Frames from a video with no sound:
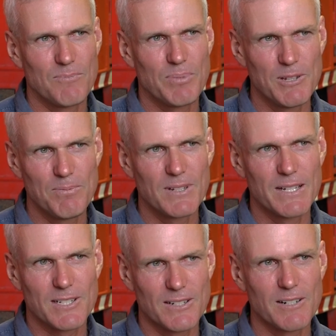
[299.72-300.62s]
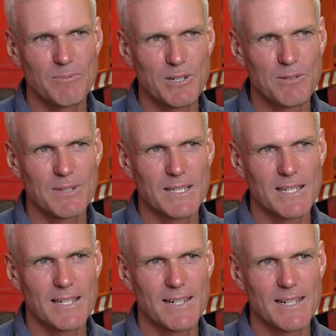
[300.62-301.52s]
there was a lot of people that
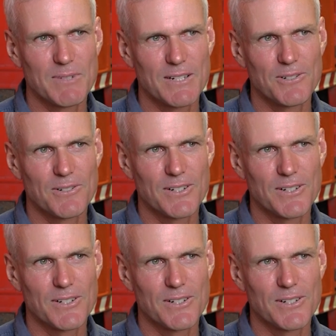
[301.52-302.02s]
stayed up there all